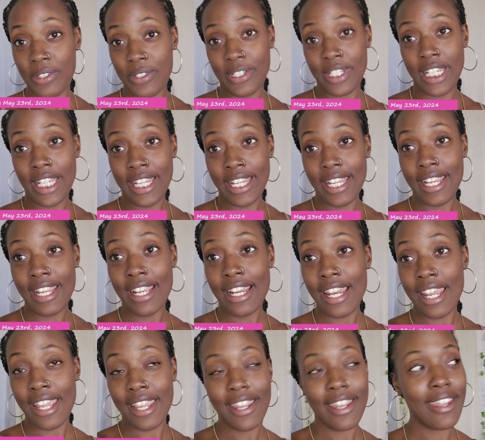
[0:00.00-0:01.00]
Okay,
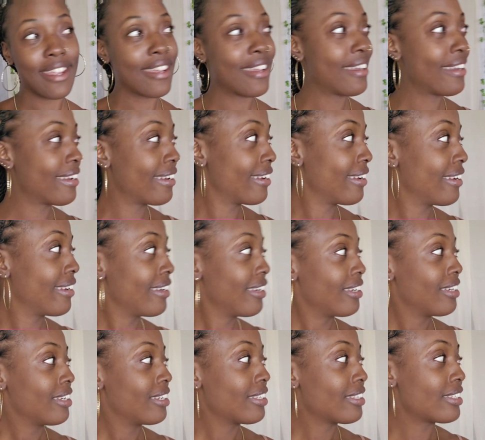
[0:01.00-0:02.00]
like
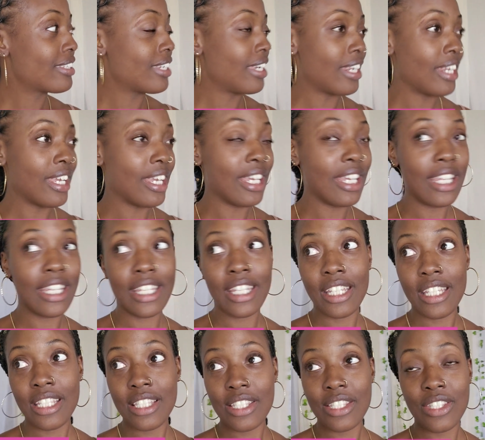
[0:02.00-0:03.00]
today
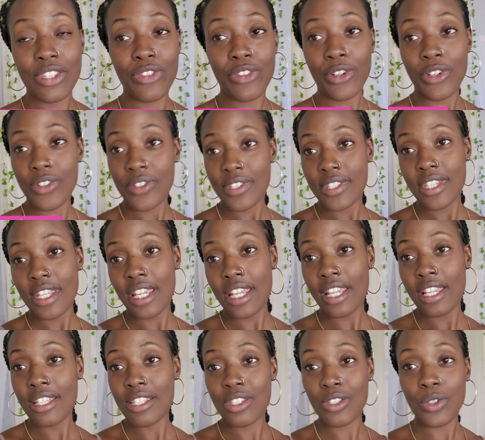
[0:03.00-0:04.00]
is
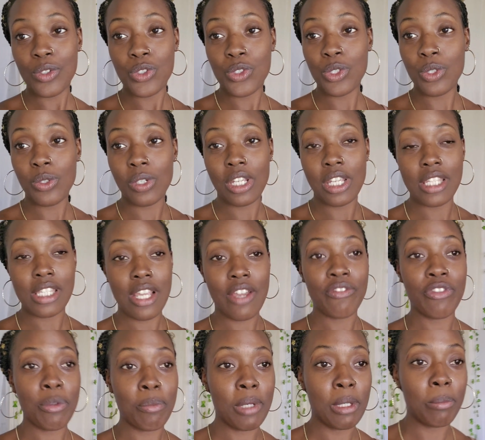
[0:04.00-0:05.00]
Thursday, so it's 2 days
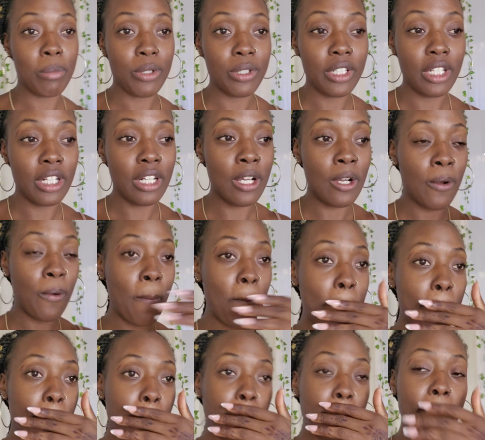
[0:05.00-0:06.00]
after my birthday now.
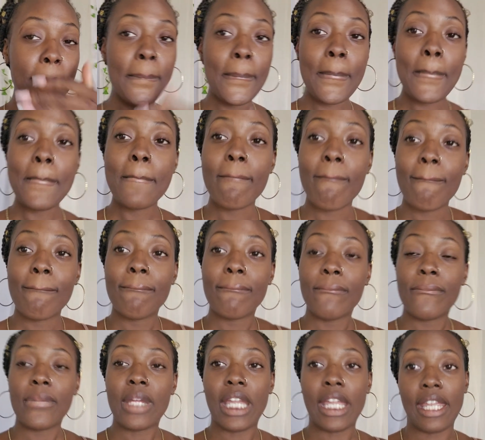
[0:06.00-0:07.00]

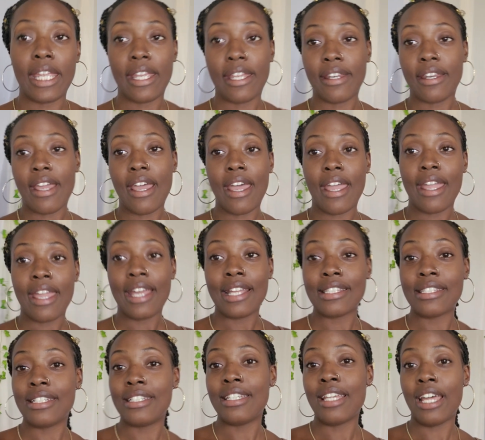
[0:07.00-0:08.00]
And I had
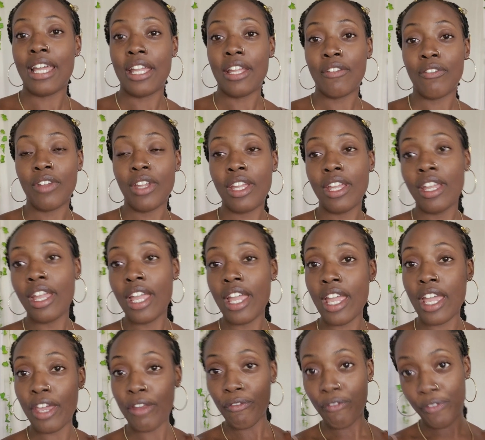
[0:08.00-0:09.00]
to dive
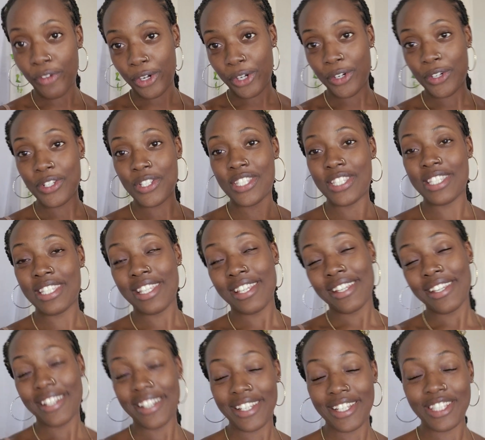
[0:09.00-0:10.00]
headfirst
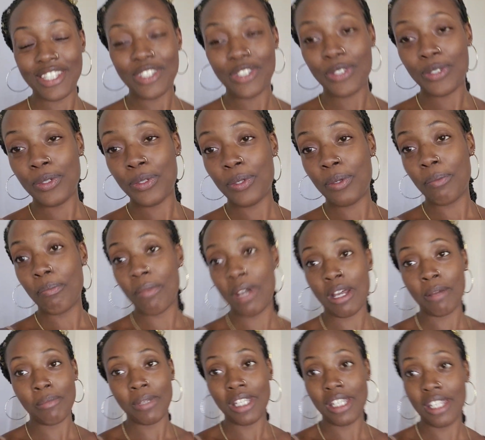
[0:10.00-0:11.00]
into
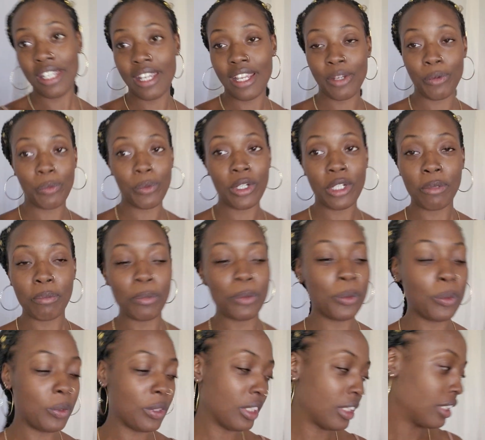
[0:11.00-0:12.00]
mommy and work
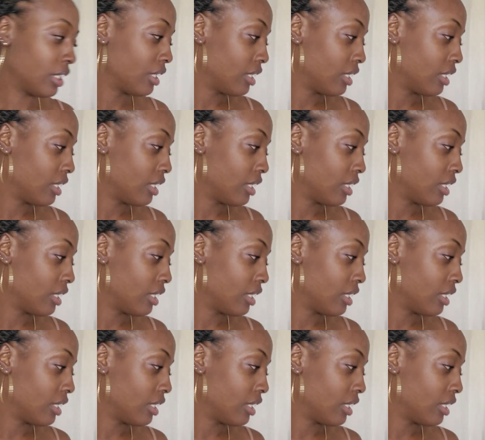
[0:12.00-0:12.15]
mode.